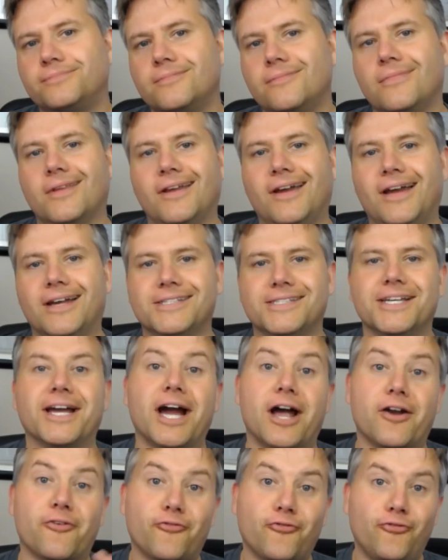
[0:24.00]
actually I
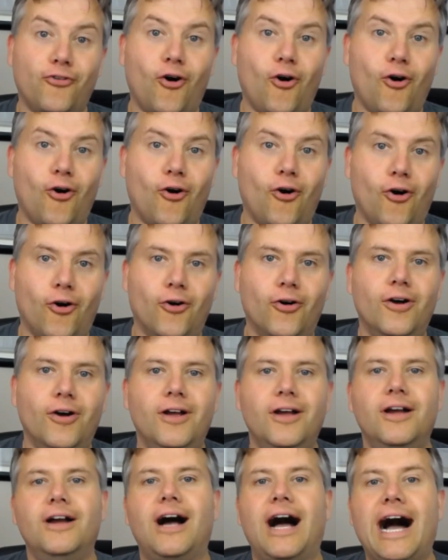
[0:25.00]
got 4
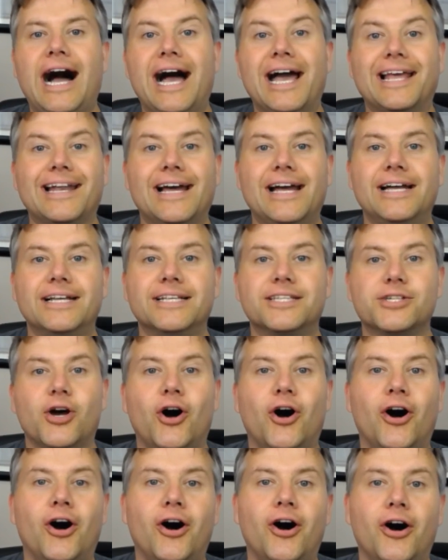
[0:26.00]
highlights
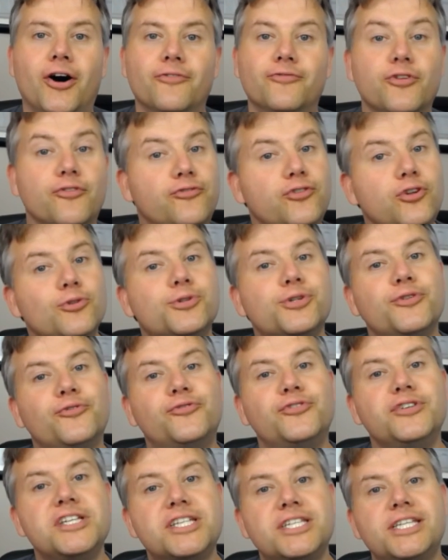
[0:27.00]
of the Fusion
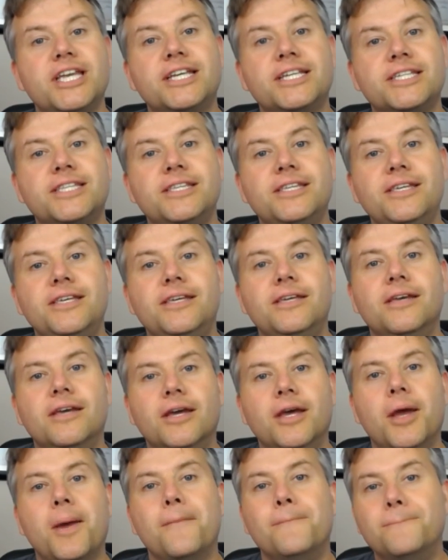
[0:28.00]
360
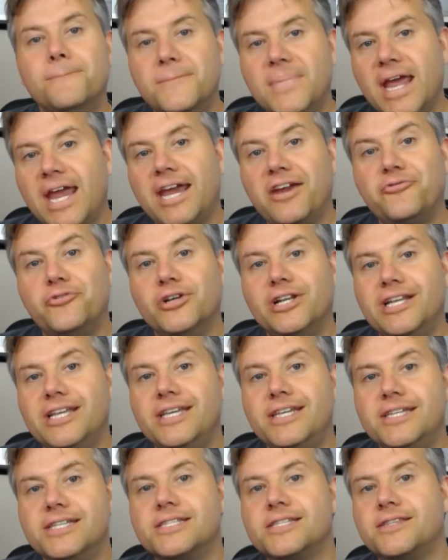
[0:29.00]
May
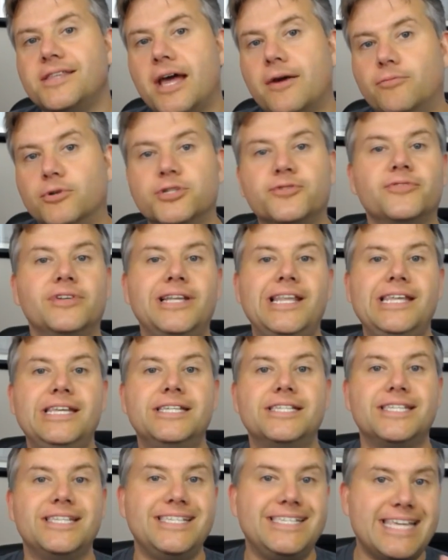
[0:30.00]
release that was
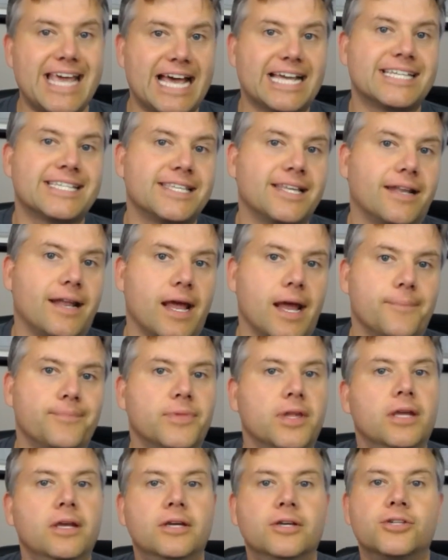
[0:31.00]
released yesterday.
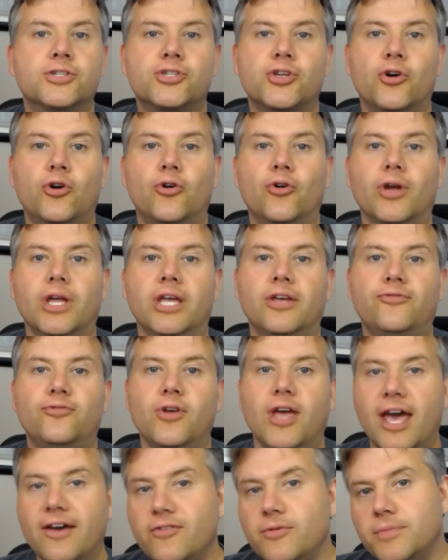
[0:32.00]
So if
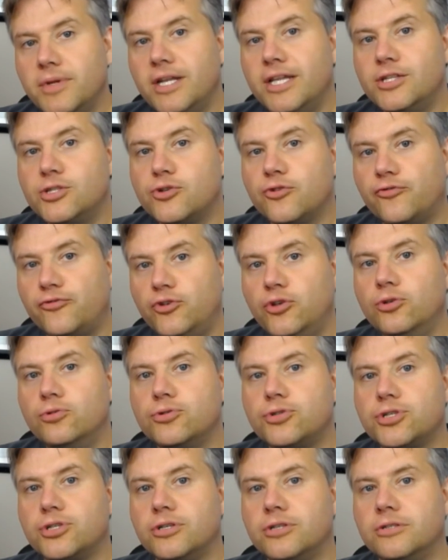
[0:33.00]
you haven't been into
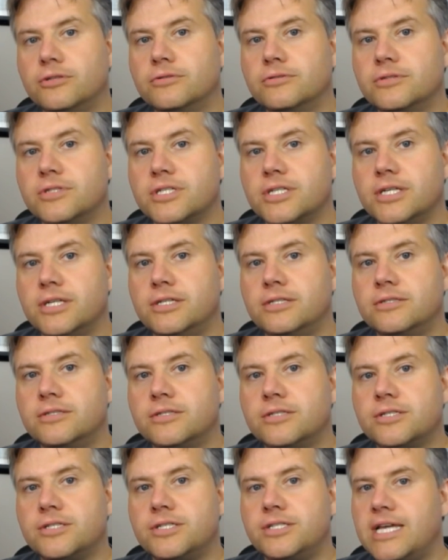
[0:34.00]
Fusion
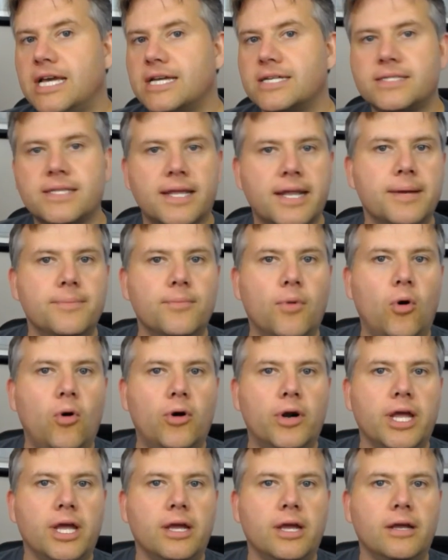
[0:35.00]
since yesterday
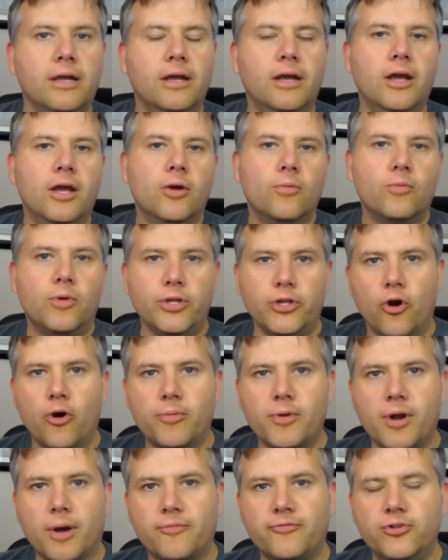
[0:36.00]
morning, when you
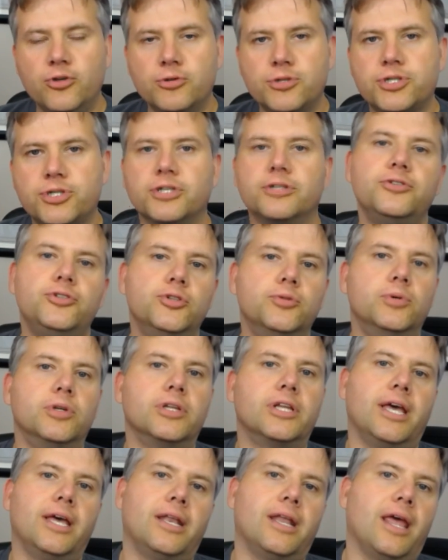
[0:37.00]
open up Fusion, you will
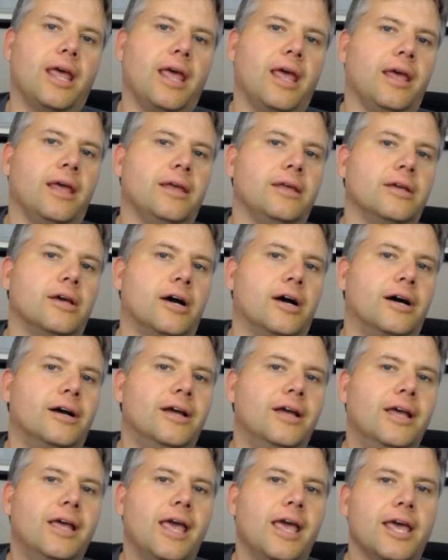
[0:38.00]
get a
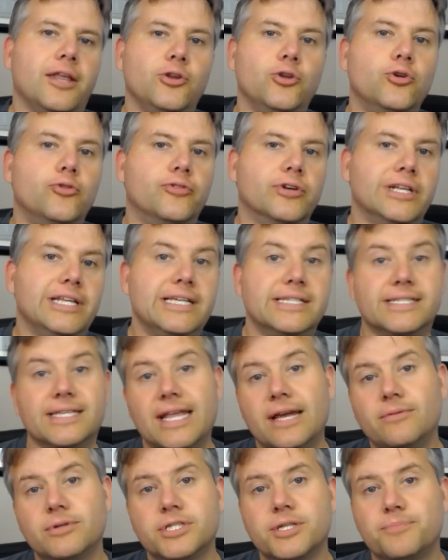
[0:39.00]
new release, and
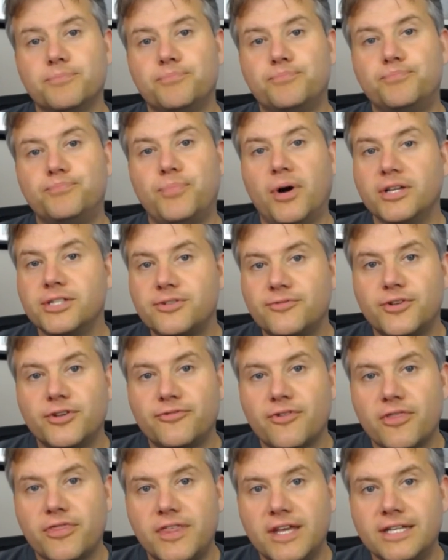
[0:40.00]
there was a bunch of
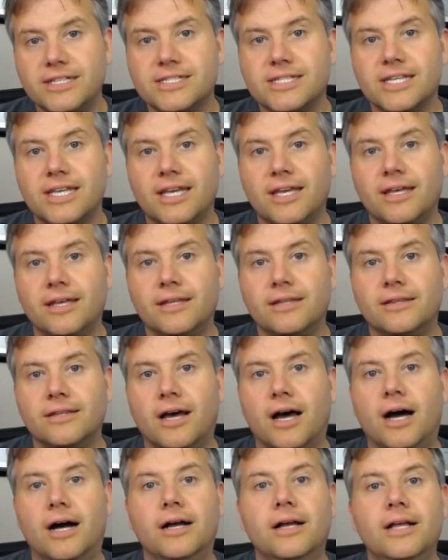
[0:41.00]
different things in
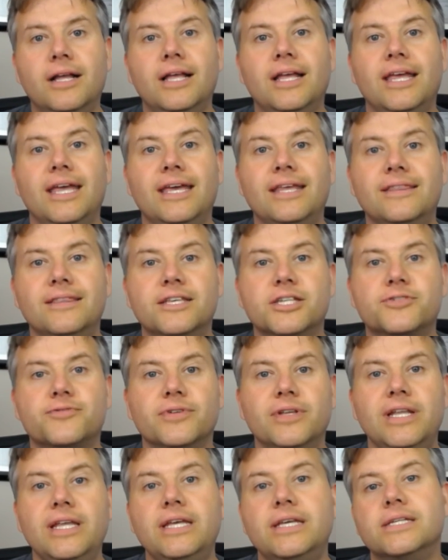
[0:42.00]
this
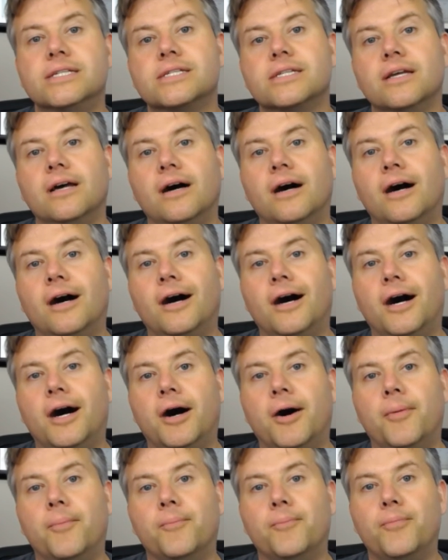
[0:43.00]
release.
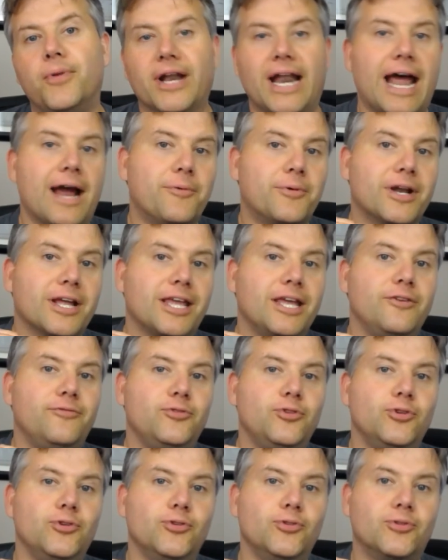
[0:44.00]
But I want to give
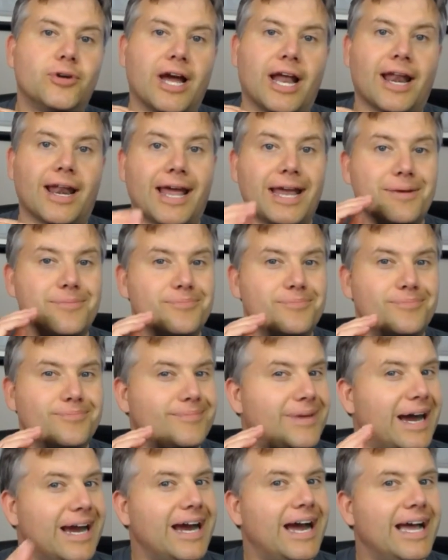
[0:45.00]
you kind of like
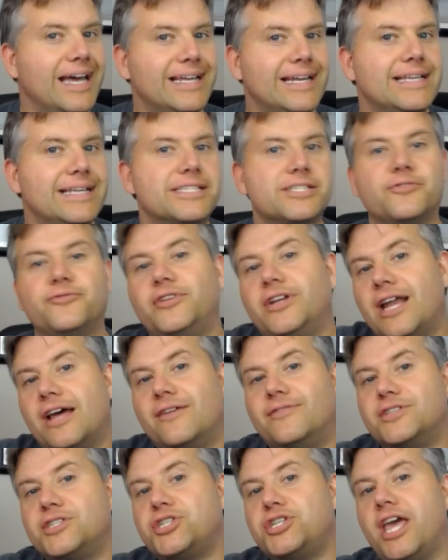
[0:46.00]
my highlights. So if you didn't
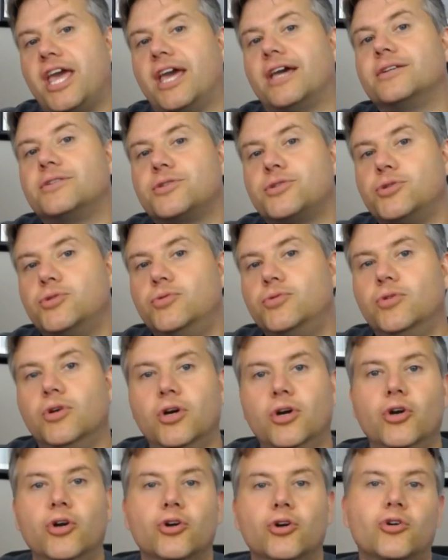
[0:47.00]
have a chance to
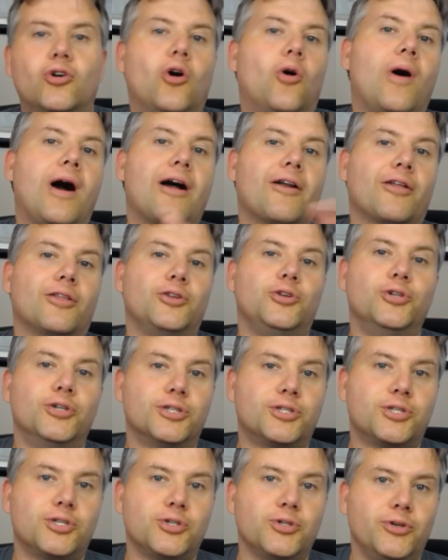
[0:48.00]
go out on
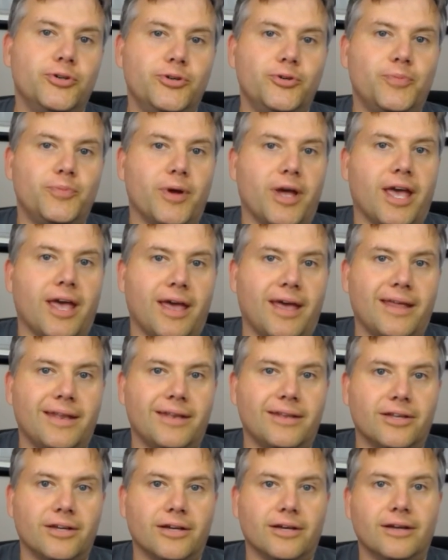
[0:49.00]
YouTube
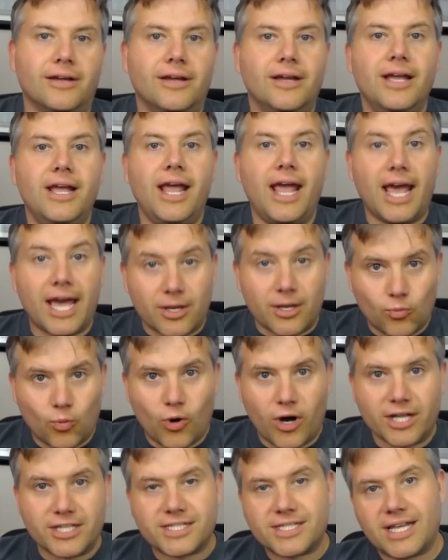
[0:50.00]
and
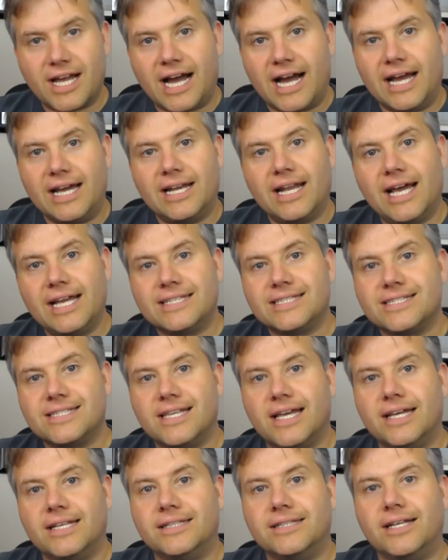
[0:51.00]
watch the highlights,
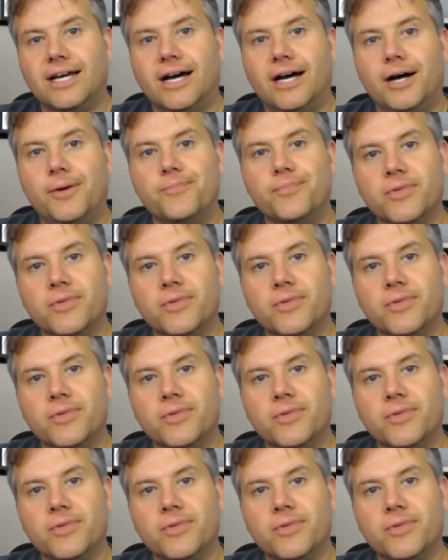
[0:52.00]
then I